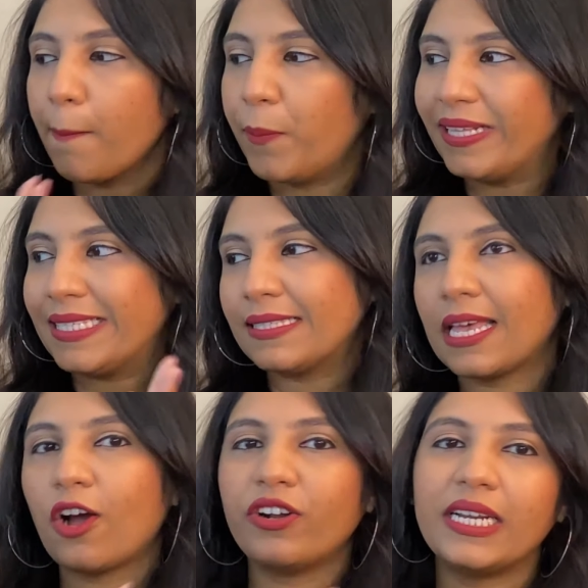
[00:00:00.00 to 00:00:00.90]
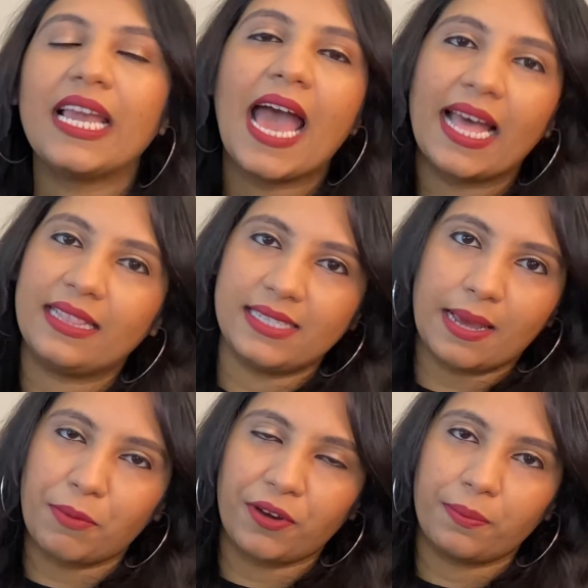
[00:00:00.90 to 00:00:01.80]
but since I already had the
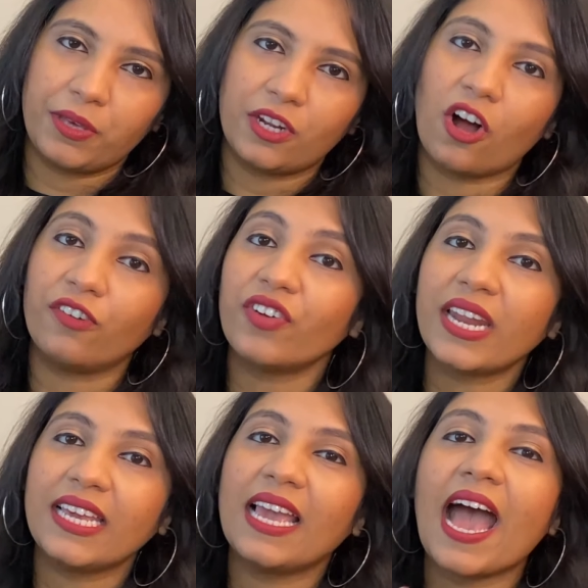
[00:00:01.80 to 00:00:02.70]
demi bean already,